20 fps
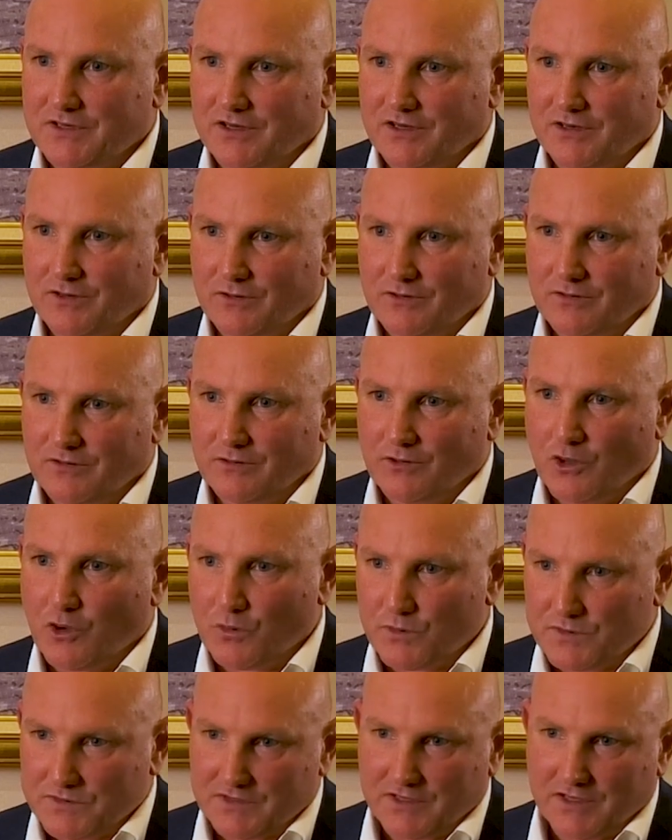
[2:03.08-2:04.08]
it
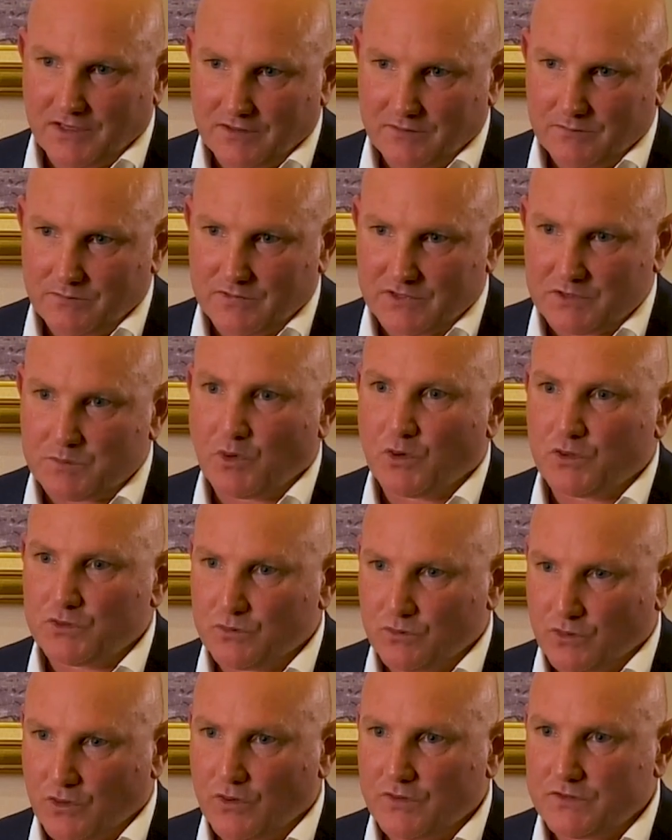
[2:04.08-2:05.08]
lowers their
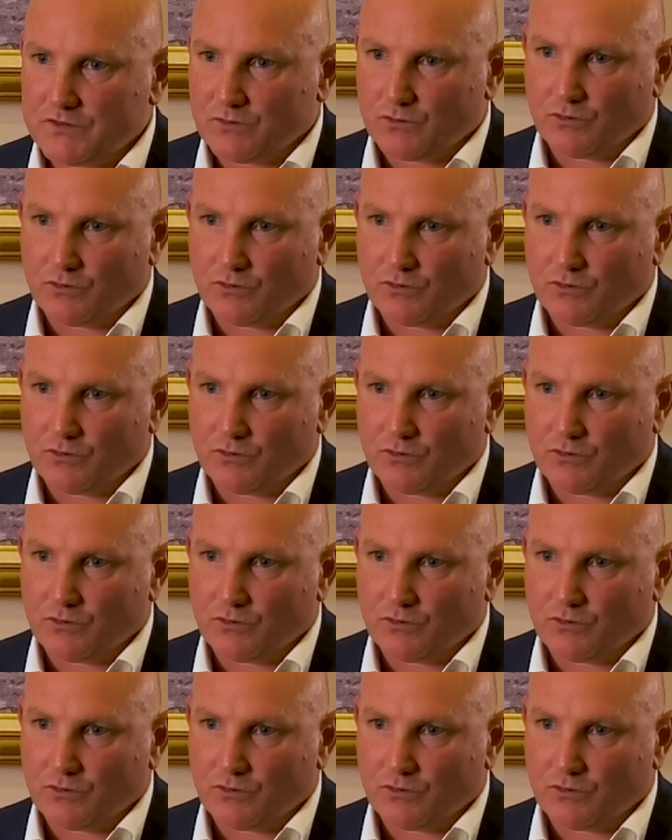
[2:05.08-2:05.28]
disposal costs